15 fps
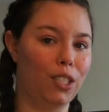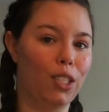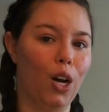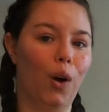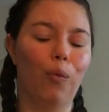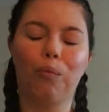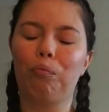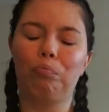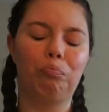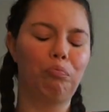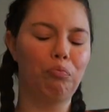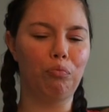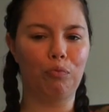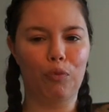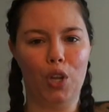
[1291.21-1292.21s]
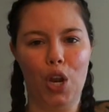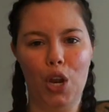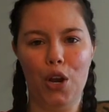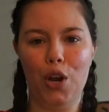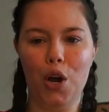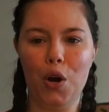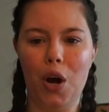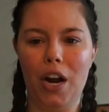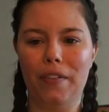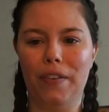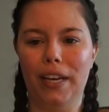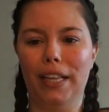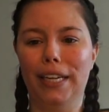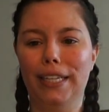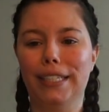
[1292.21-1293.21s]
So, no hard
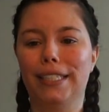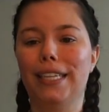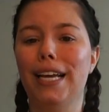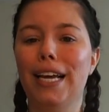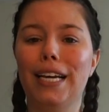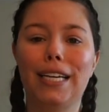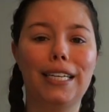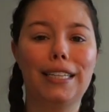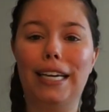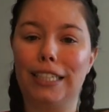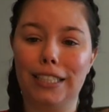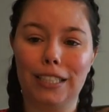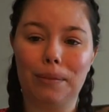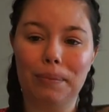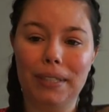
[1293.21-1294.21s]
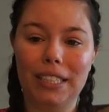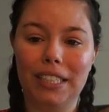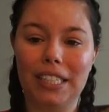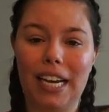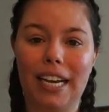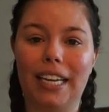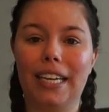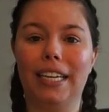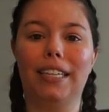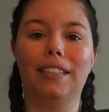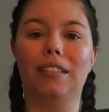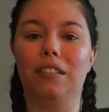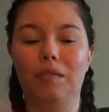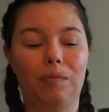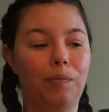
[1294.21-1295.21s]
feelings. That just means I
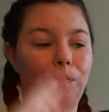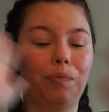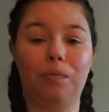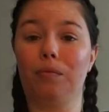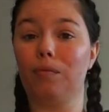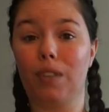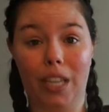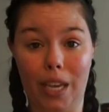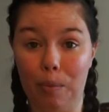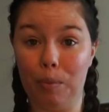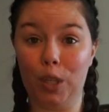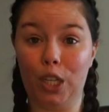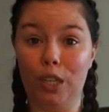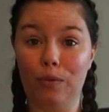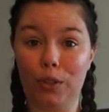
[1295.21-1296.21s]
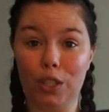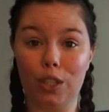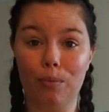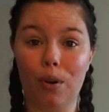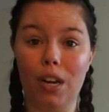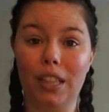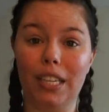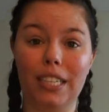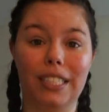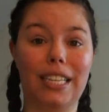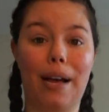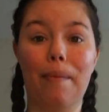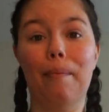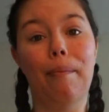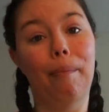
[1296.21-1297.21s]
can keep looking for some more things
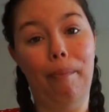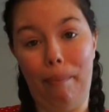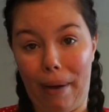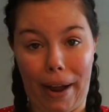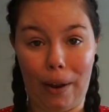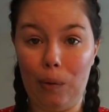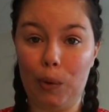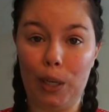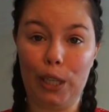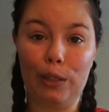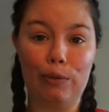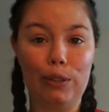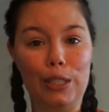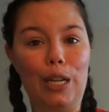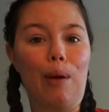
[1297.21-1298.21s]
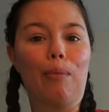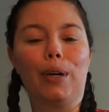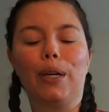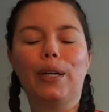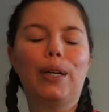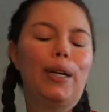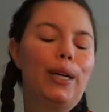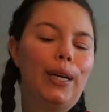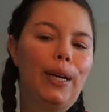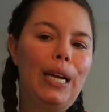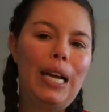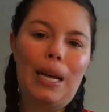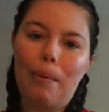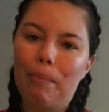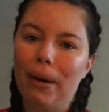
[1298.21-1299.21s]
that might work for summer.
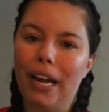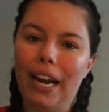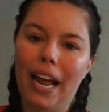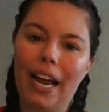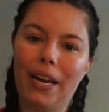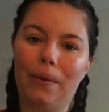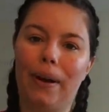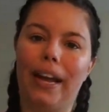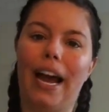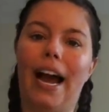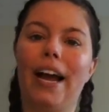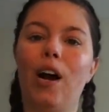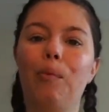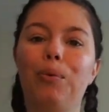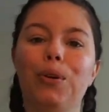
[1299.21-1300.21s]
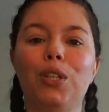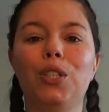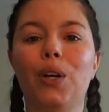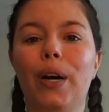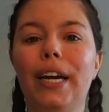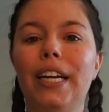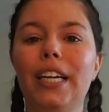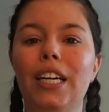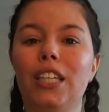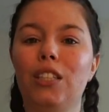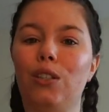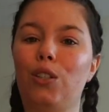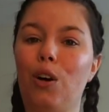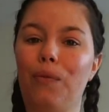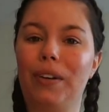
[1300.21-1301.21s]
But anyway, I hope you enjoyed.
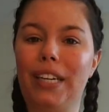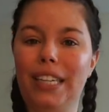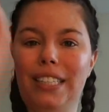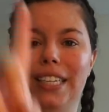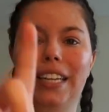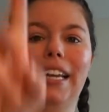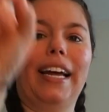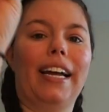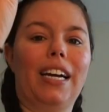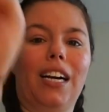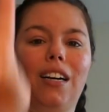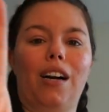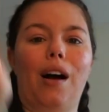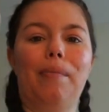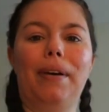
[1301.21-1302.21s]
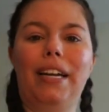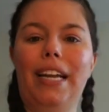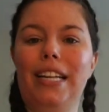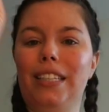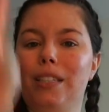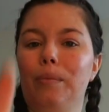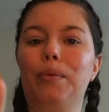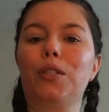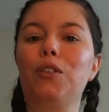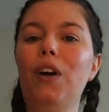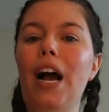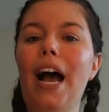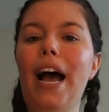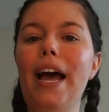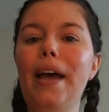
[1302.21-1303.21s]
So don't forget to like, comment, and
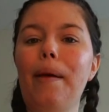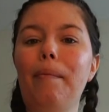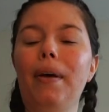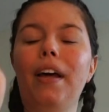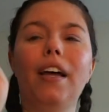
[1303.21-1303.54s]
subscribe.